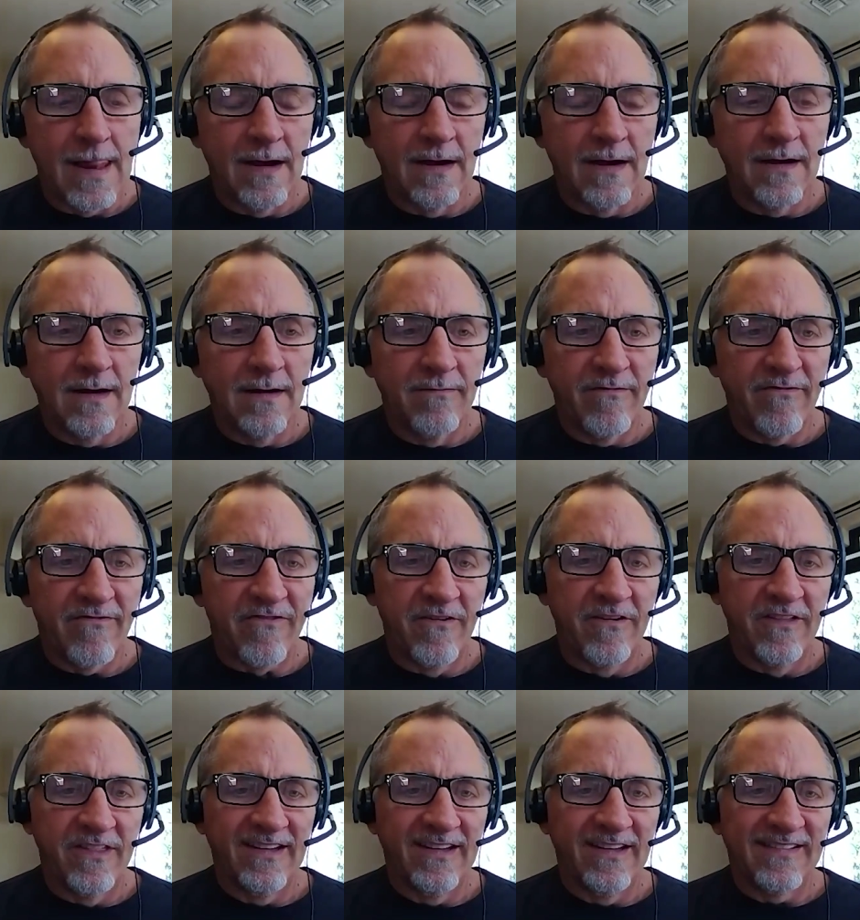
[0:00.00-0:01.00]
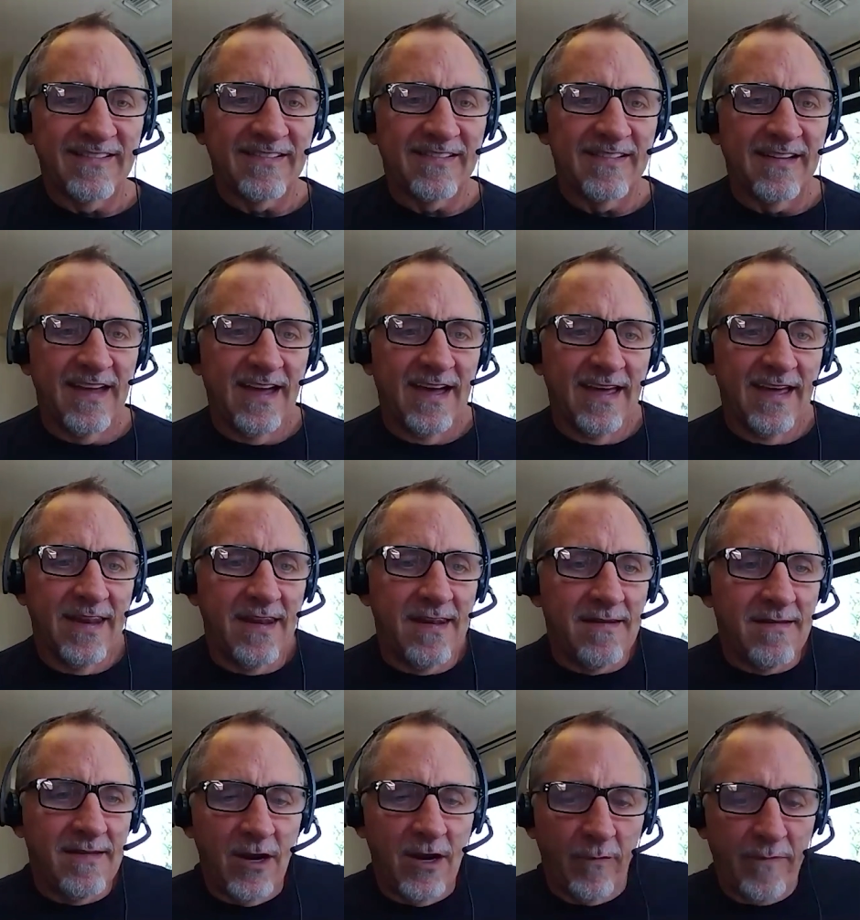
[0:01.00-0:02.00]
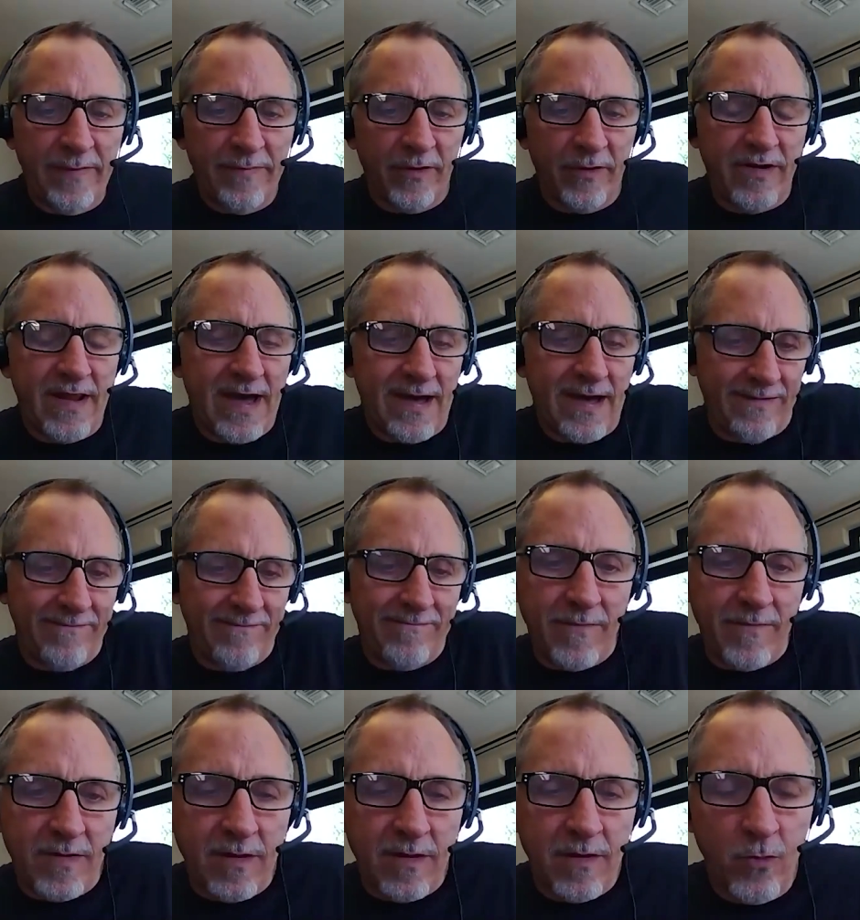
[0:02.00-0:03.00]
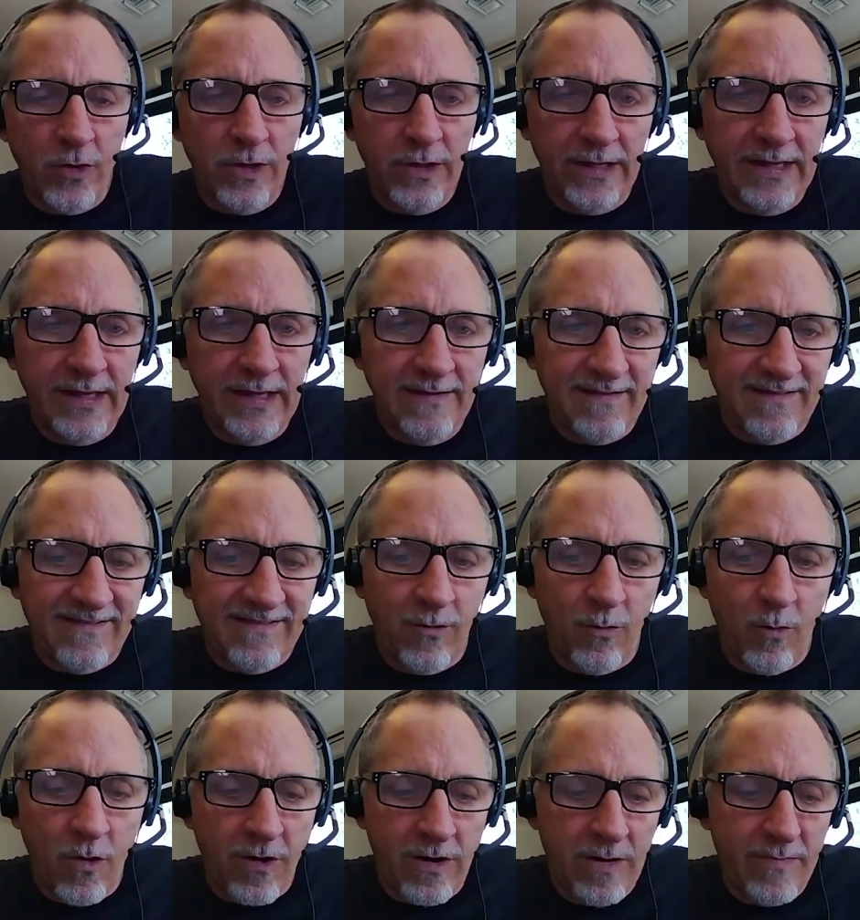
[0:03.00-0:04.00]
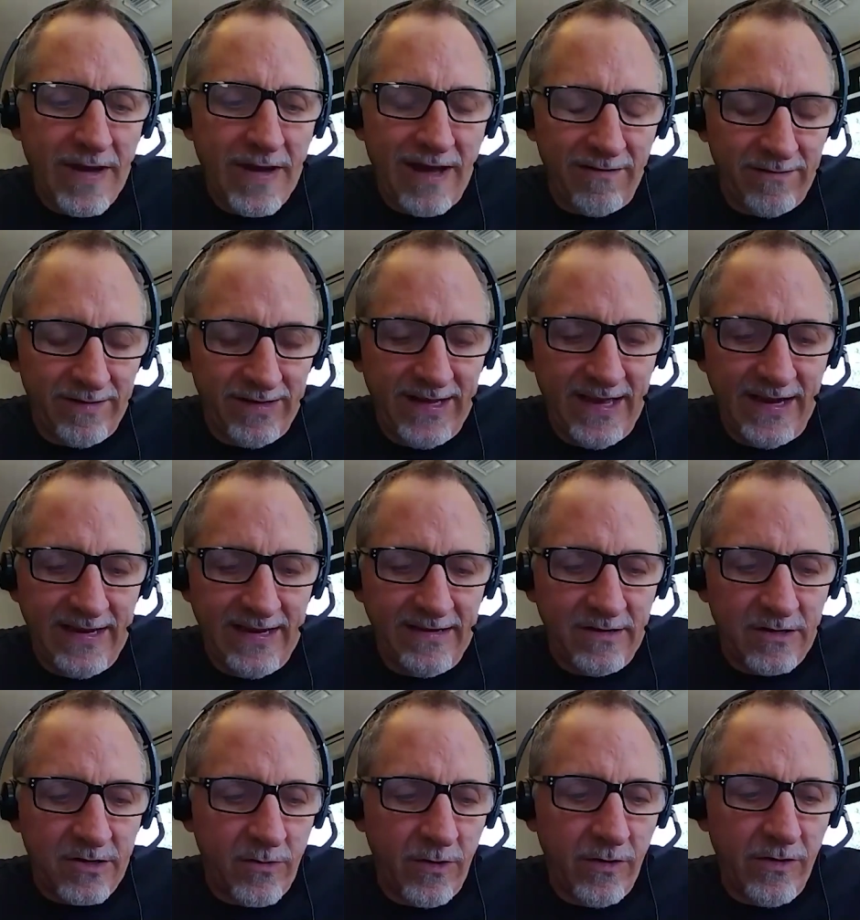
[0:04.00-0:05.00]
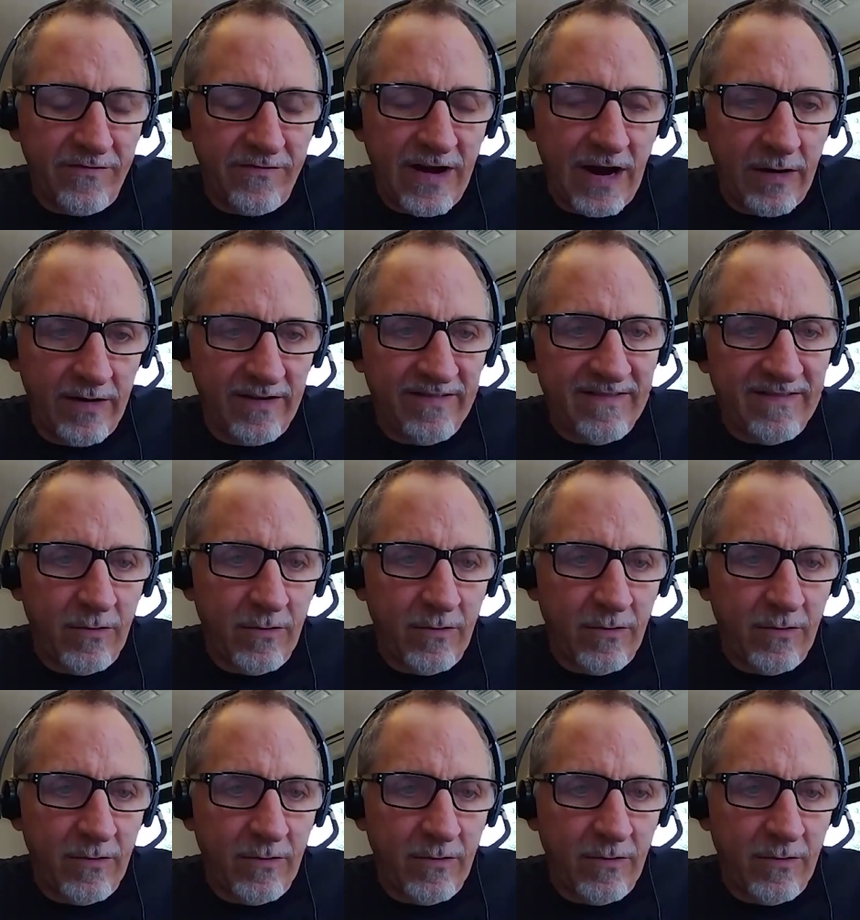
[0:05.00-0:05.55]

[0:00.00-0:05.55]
um, for this and you know people are not really so worried about getting coronavirus.